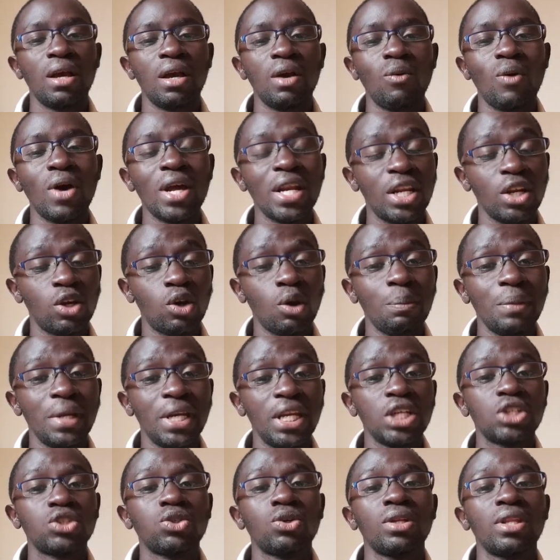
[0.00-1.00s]

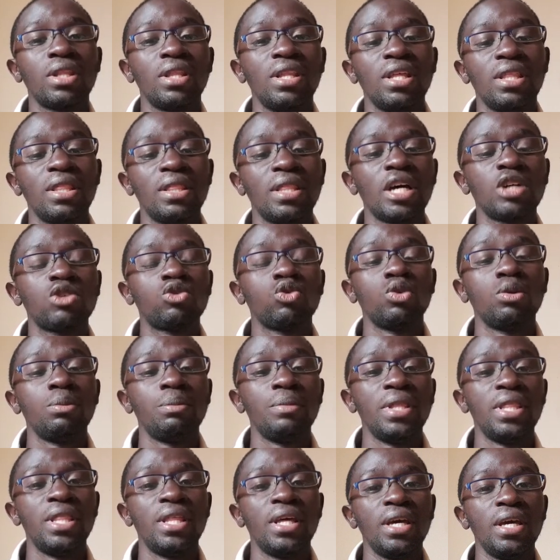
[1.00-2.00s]
recommendation, then that will
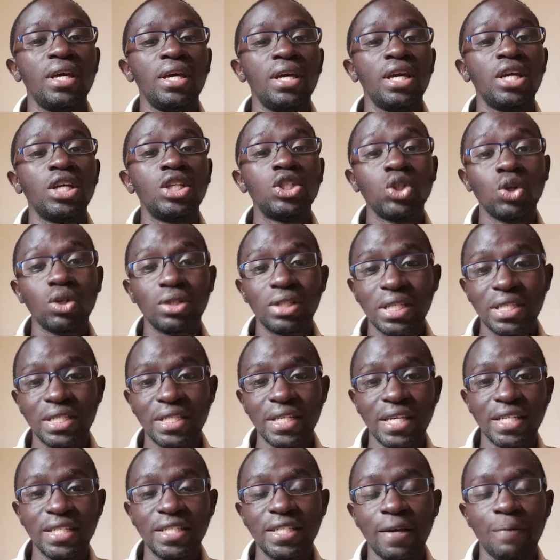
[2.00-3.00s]
be the Toyota
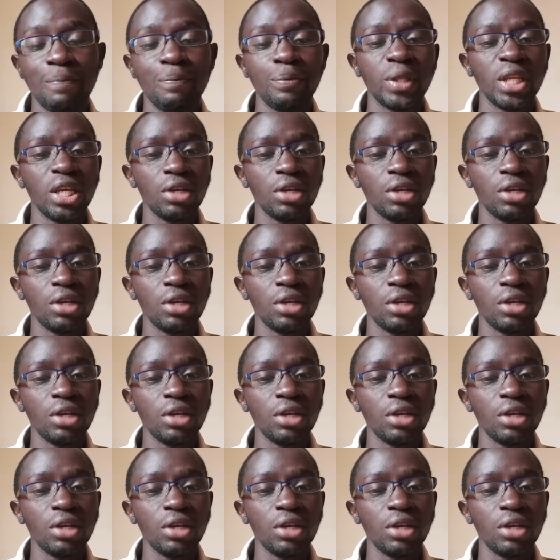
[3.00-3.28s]
Sienta.